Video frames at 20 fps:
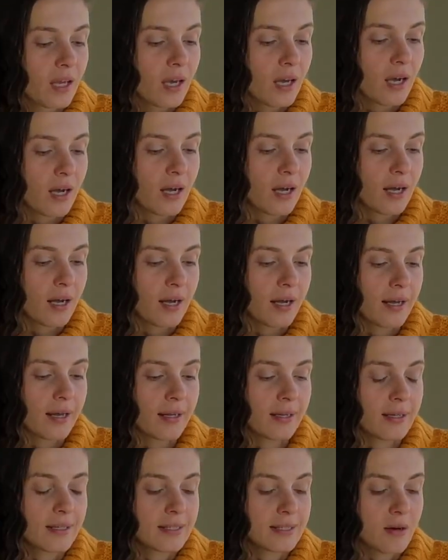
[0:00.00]

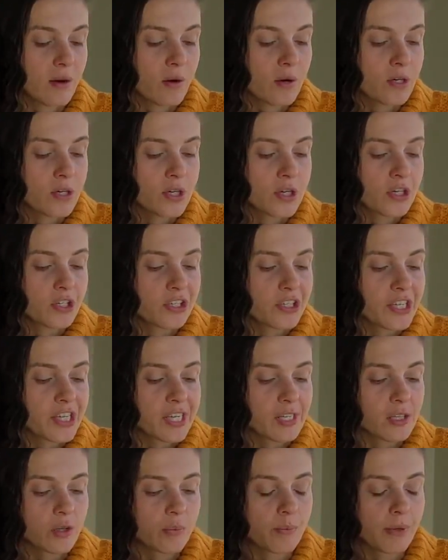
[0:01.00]
It is ordinary
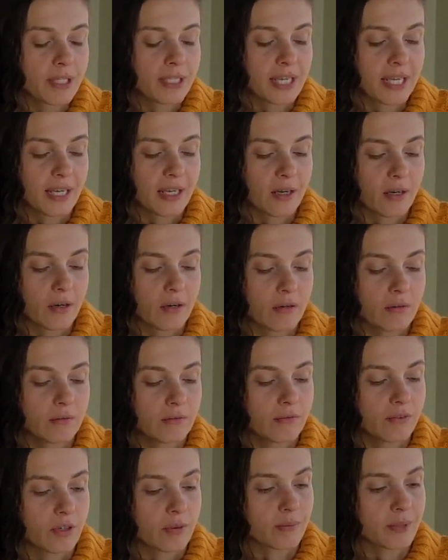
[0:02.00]
yellow potato
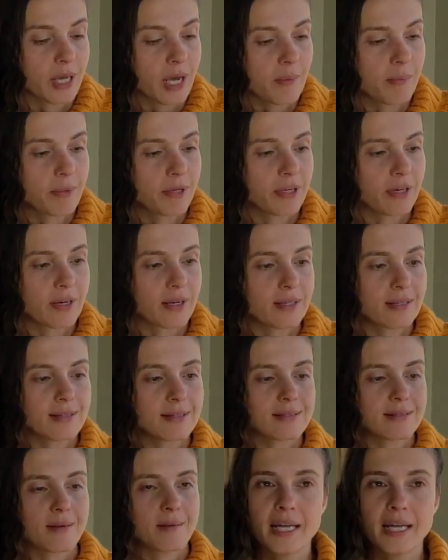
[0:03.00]
from the appearance.